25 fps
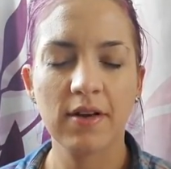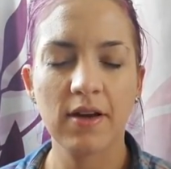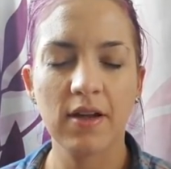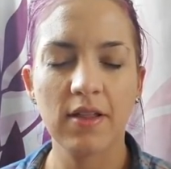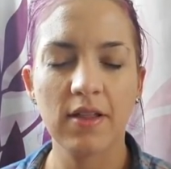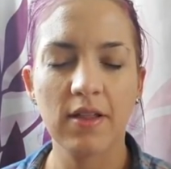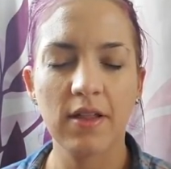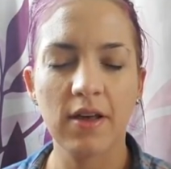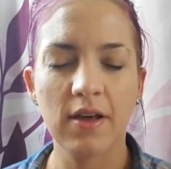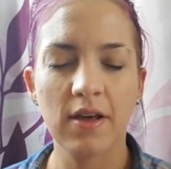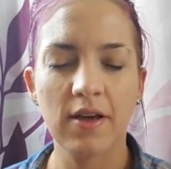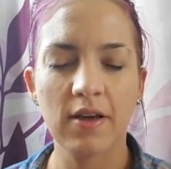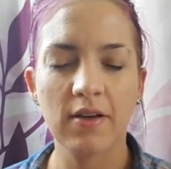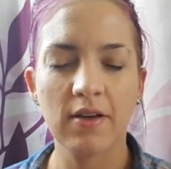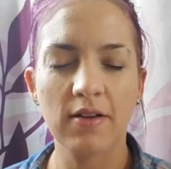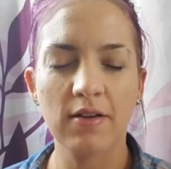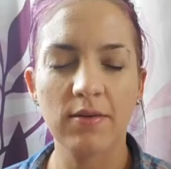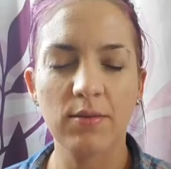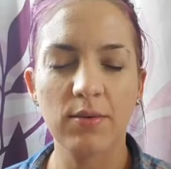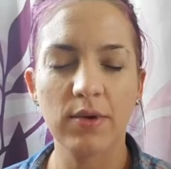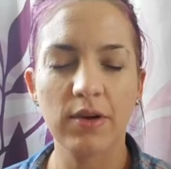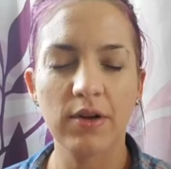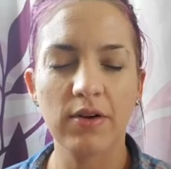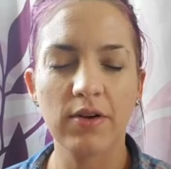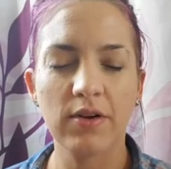And that
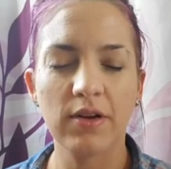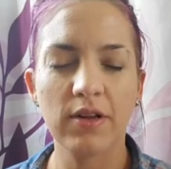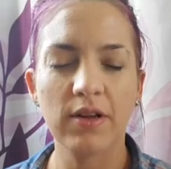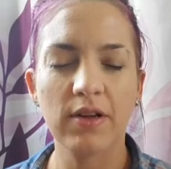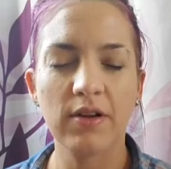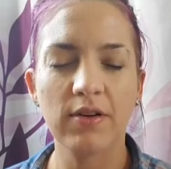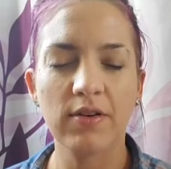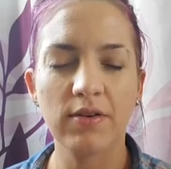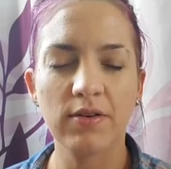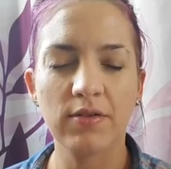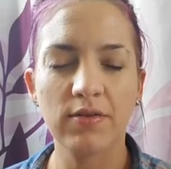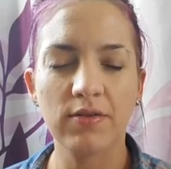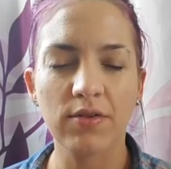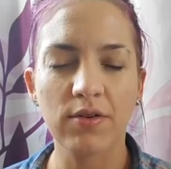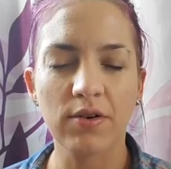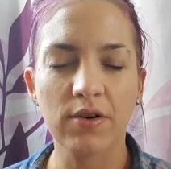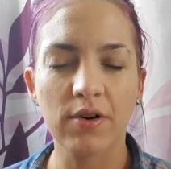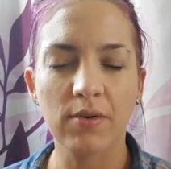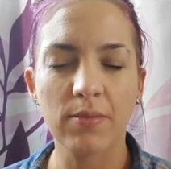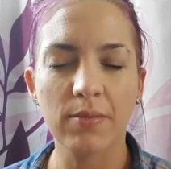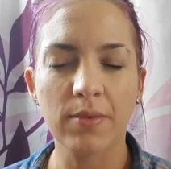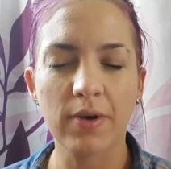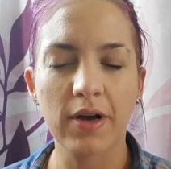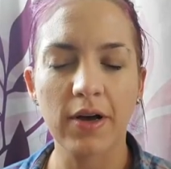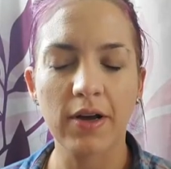we are here for
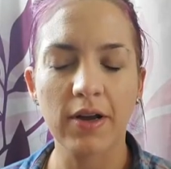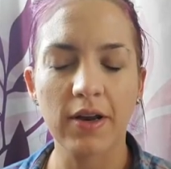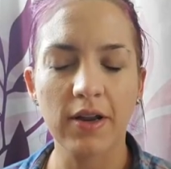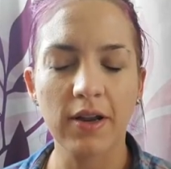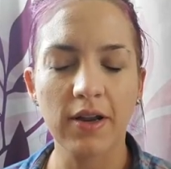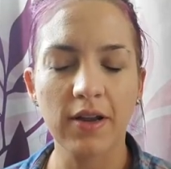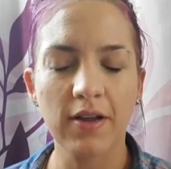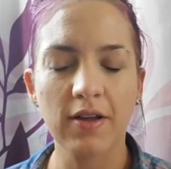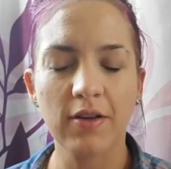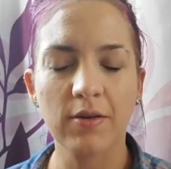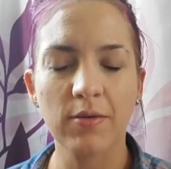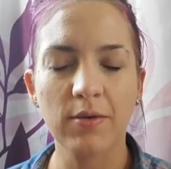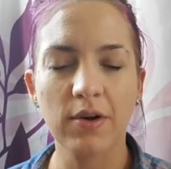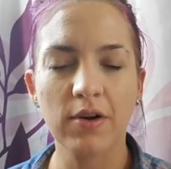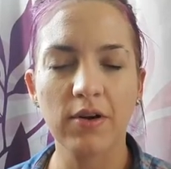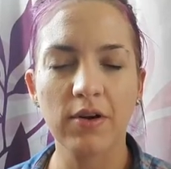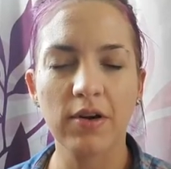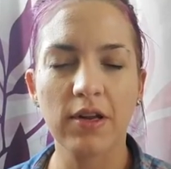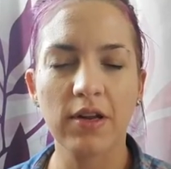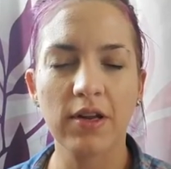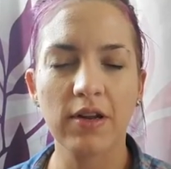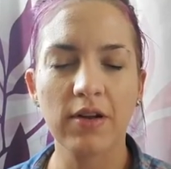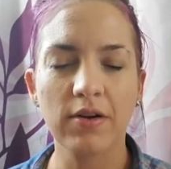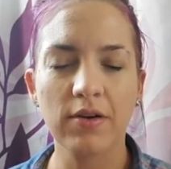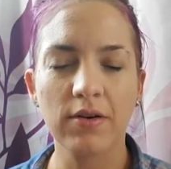our body. We are
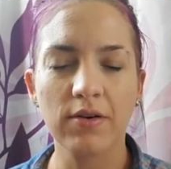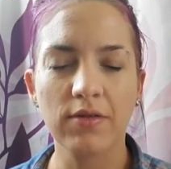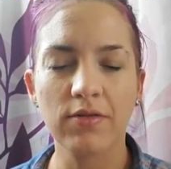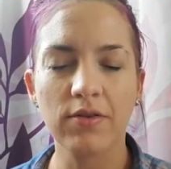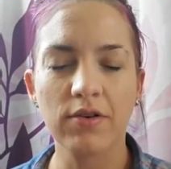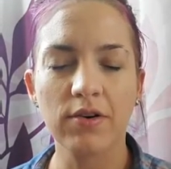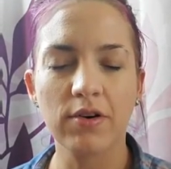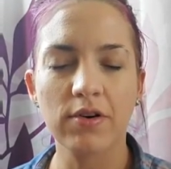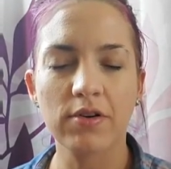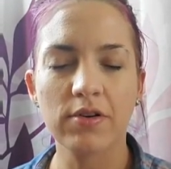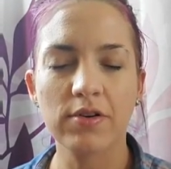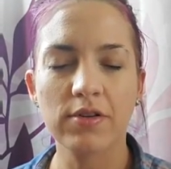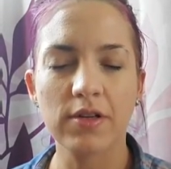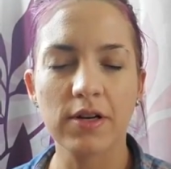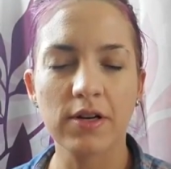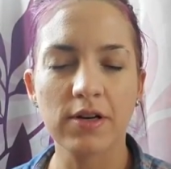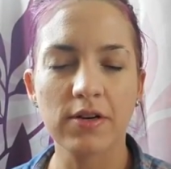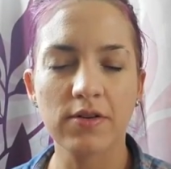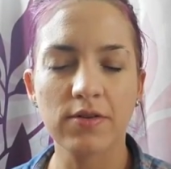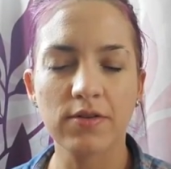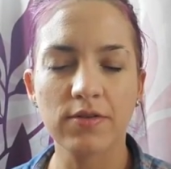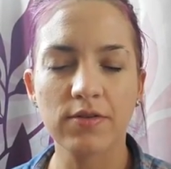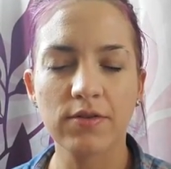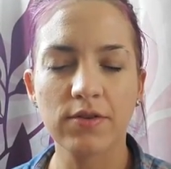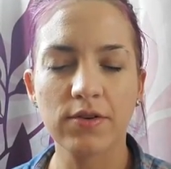here for
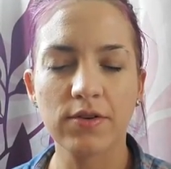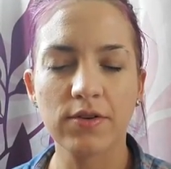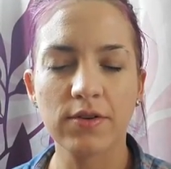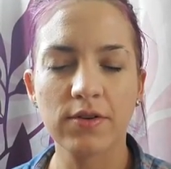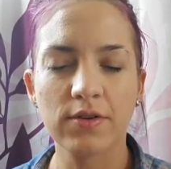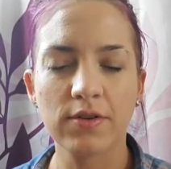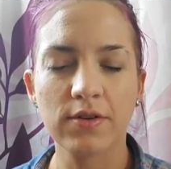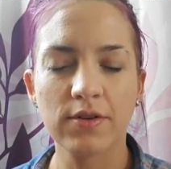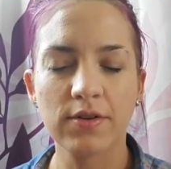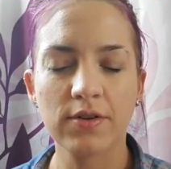ourselves.